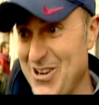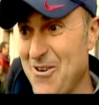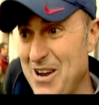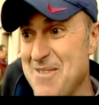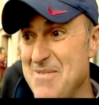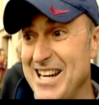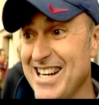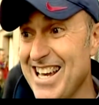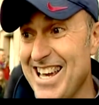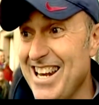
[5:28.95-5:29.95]
You know what I
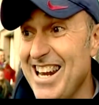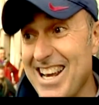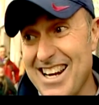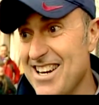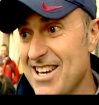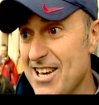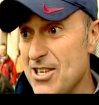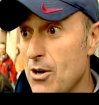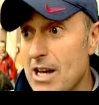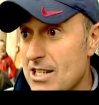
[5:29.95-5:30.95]
mean? In England,
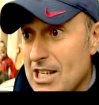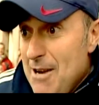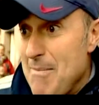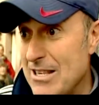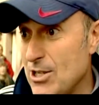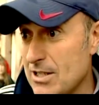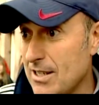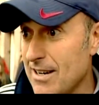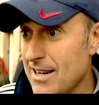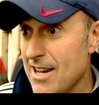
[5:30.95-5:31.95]
you can sell
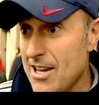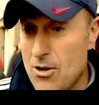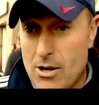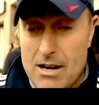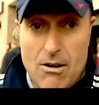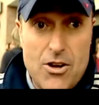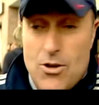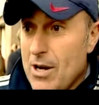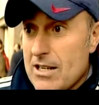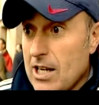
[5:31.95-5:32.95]
Manchester, you can, or
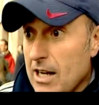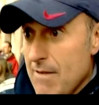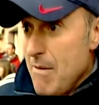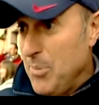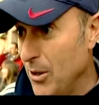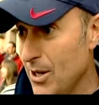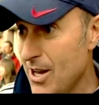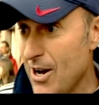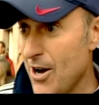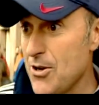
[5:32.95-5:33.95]
you can sell
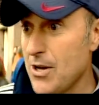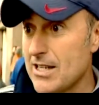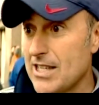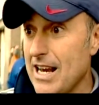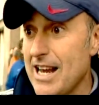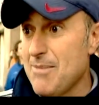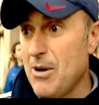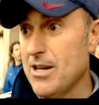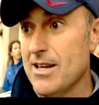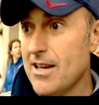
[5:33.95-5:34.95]
Liverpool, or you can sell
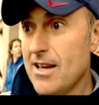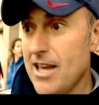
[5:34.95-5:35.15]
anybody.